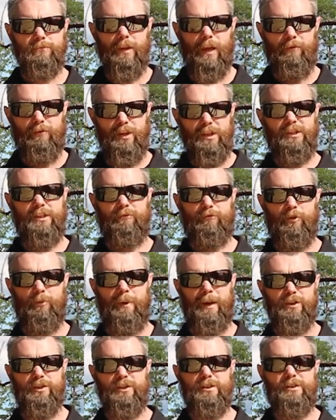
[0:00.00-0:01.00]
if this
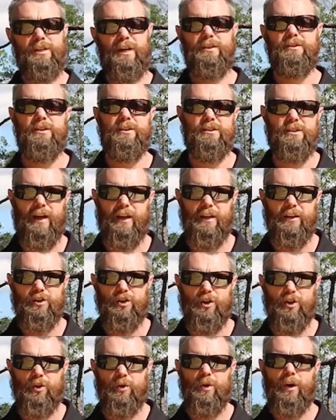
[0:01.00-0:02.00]
information sounds exciting
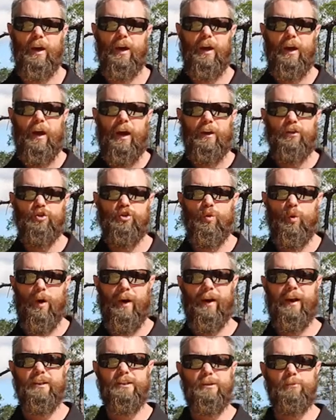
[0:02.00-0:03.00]
to you and you
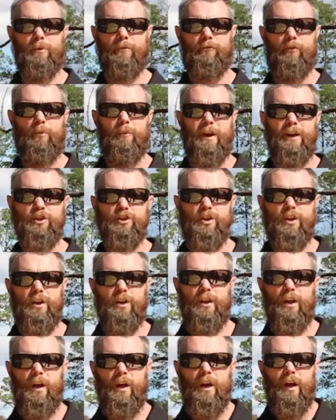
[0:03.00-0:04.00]
want to get some
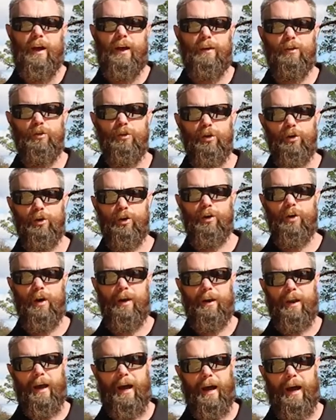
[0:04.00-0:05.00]
information and learn
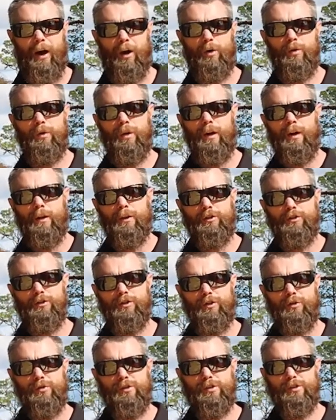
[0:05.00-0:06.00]
on how do
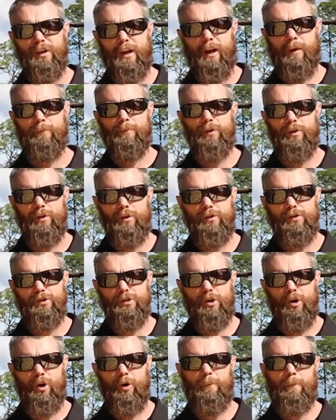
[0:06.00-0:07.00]
you set up your
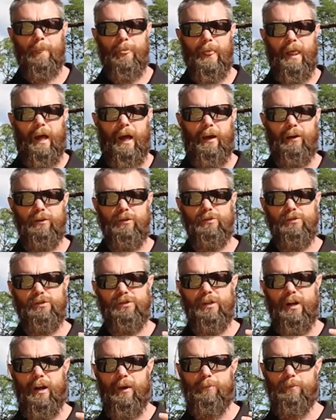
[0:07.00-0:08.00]
scope, how do you
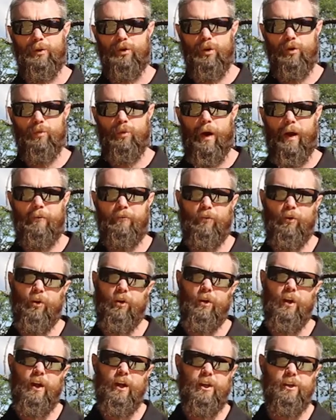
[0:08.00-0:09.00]
set up your
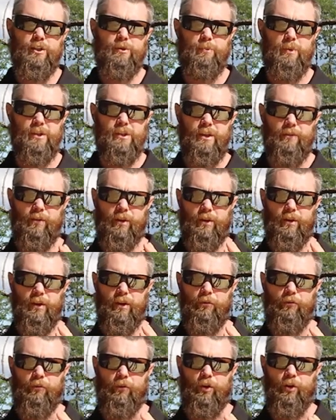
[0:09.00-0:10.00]
rifle
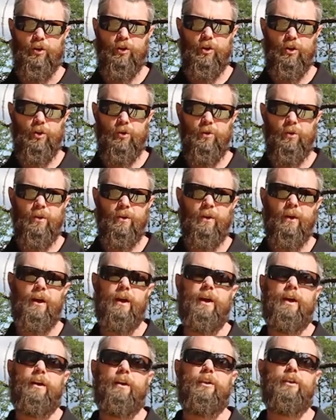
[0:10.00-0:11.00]
specifically for you,
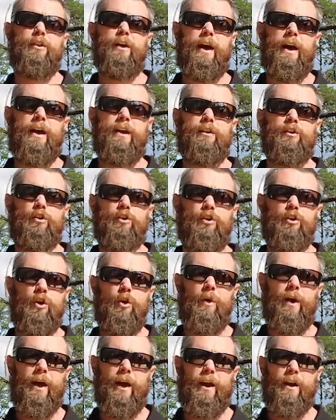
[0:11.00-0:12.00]
then
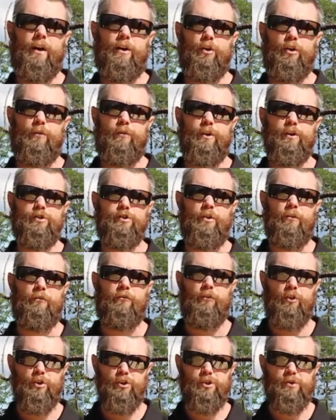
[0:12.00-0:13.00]
go ahead on over to
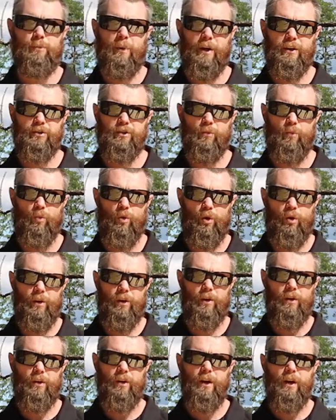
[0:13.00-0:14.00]

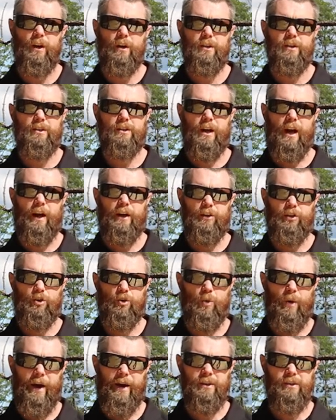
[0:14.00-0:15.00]

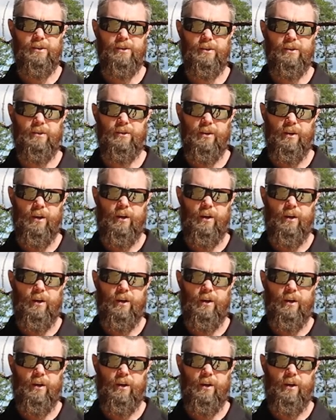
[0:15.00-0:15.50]
fullspectrumwarrior.us,